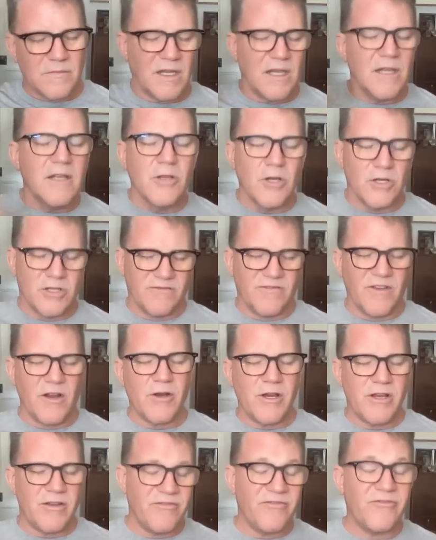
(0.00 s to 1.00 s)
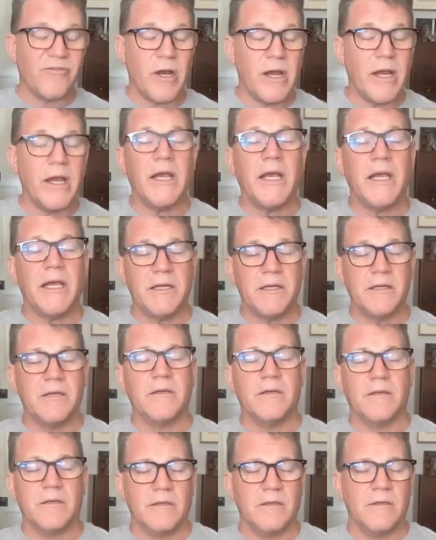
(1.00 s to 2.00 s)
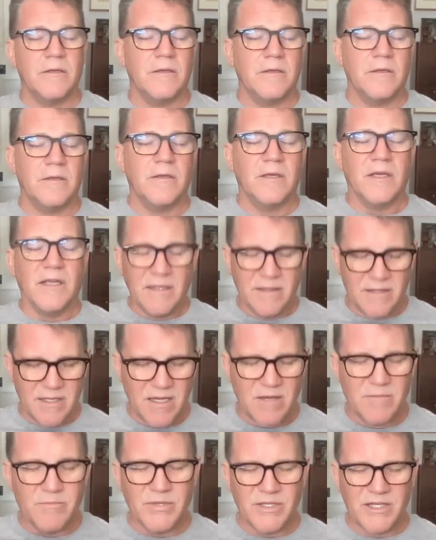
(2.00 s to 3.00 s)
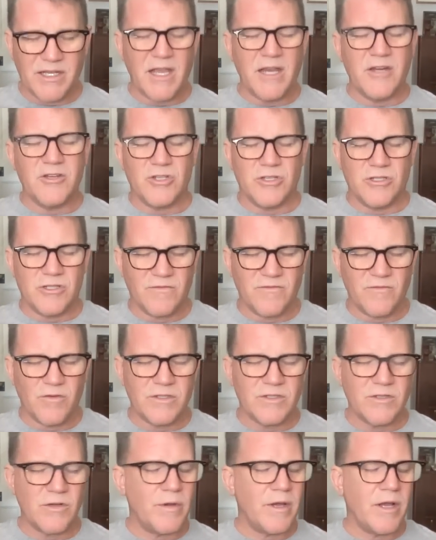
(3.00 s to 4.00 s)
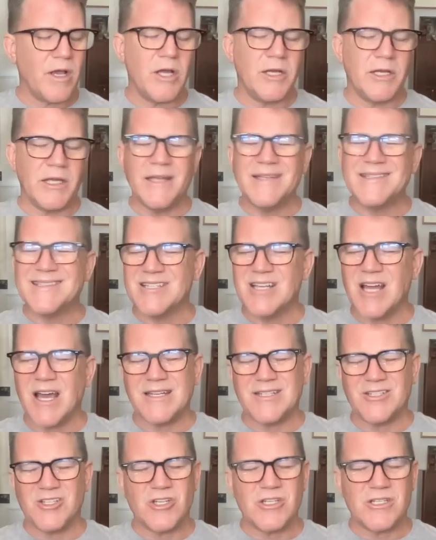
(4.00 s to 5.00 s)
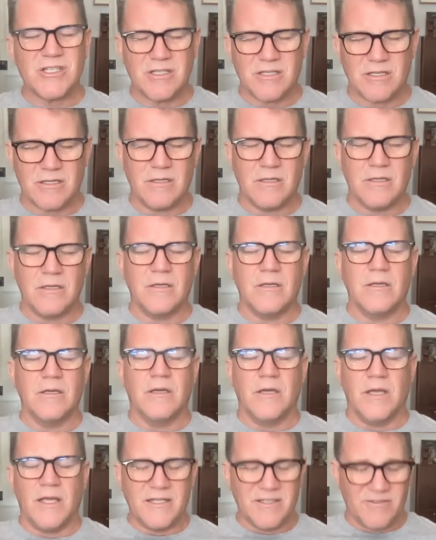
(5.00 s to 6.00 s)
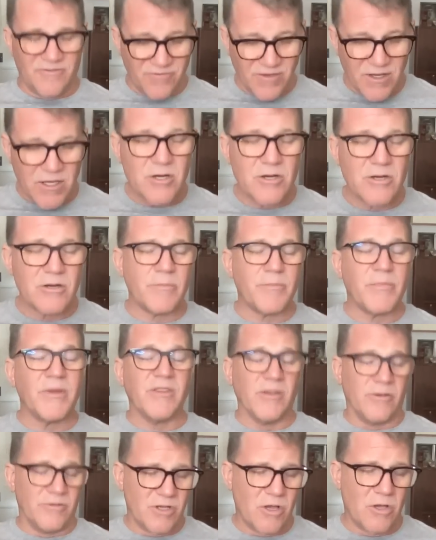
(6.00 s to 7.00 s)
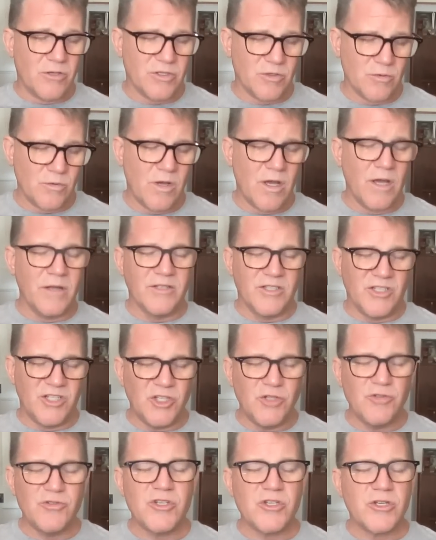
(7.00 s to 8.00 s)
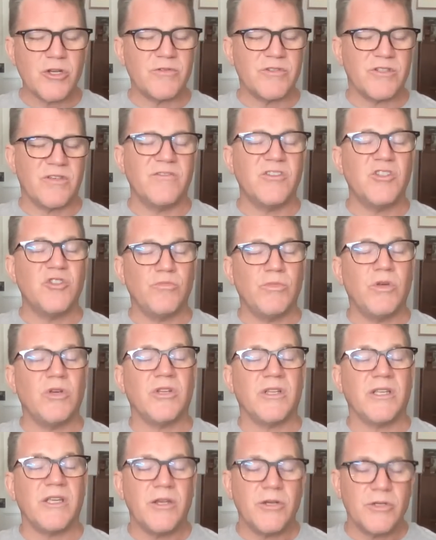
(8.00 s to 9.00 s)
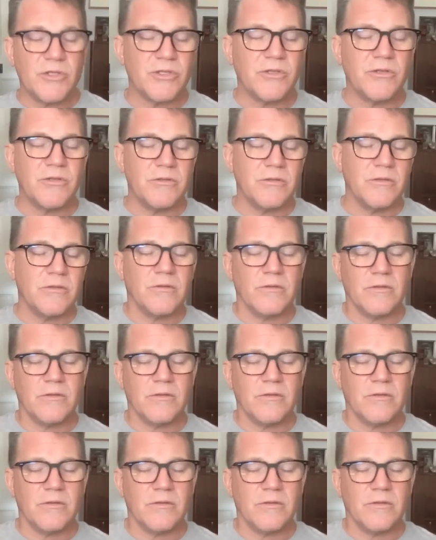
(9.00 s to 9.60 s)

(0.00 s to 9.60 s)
He looks very afraid. The implications of what's going on. It's not just, it's fear, but there's also a huge dose of humiliation.